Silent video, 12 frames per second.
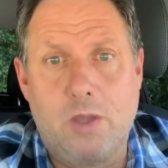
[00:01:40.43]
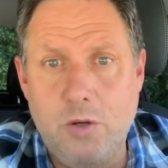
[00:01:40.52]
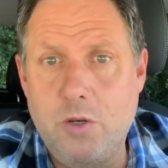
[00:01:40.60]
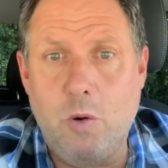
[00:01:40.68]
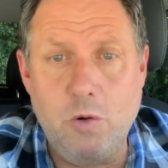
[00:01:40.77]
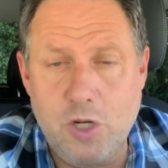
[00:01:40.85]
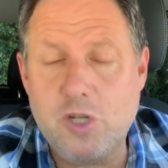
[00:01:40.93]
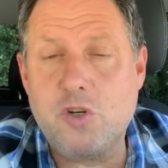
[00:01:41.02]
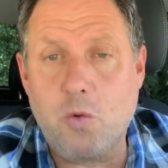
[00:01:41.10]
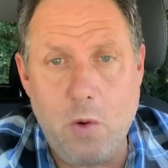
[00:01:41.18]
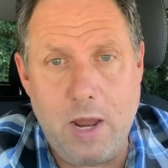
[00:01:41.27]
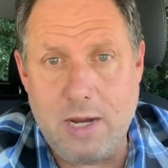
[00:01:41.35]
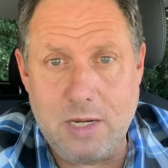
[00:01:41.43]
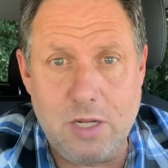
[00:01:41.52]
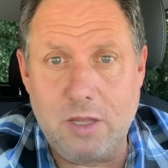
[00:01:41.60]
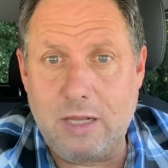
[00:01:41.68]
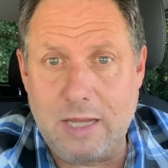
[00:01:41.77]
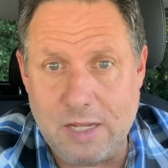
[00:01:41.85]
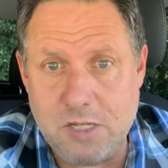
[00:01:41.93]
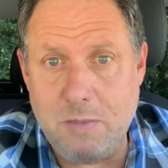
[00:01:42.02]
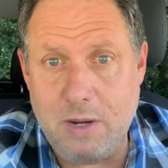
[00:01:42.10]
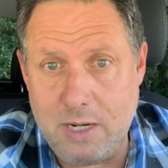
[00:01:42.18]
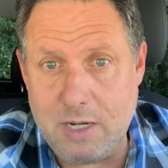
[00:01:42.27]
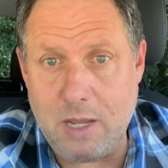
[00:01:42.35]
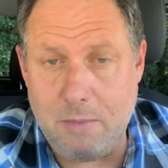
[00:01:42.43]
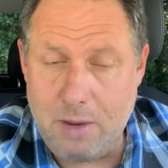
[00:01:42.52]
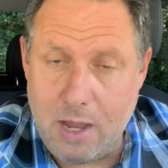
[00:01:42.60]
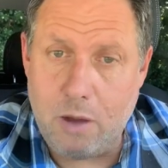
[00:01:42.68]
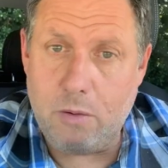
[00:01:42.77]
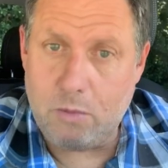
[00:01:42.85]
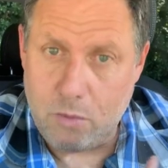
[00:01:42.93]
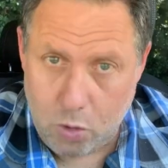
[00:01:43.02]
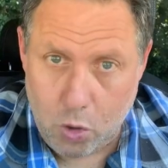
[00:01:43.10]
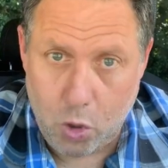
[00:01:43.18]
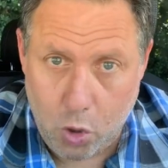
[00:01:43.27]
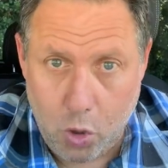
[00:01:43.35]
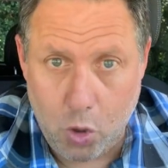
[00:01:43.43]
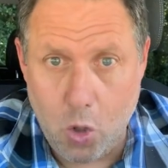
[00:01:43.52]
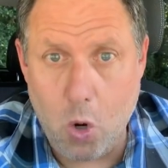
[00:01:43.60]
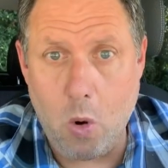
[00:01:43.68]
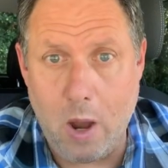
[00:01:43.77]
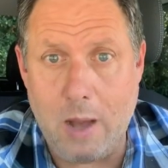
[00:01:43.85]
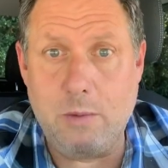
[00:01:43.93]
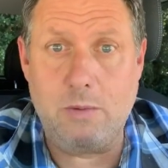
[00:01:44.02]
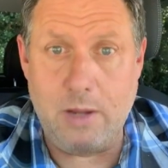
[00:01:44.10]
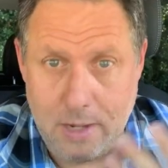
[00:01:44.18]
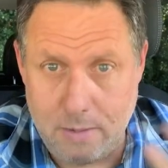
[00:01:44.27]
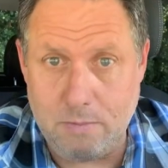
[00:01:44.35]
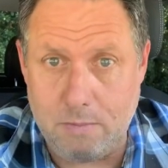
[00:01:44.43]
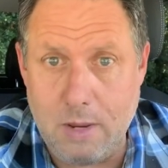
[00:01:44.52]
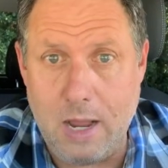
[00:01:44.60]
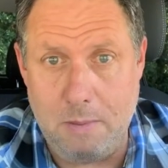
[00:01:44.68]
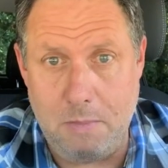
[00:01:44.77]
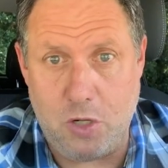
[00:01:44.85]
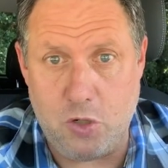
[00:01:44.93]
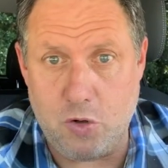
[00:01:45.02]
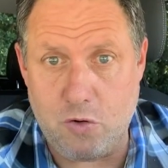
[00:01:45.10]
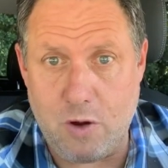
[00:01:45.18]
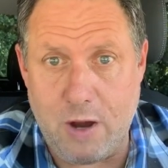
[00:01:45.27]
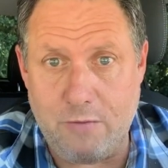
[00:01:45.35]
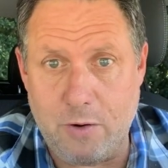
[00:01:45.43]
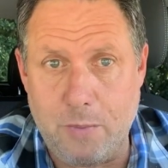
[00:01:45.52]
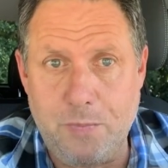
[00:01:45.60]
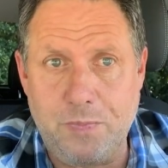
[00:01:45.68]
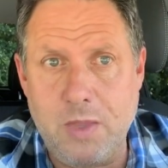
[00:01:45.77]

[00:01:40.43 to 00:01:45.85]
Don't just wait until the last minute to come down. Go out and meet your driver.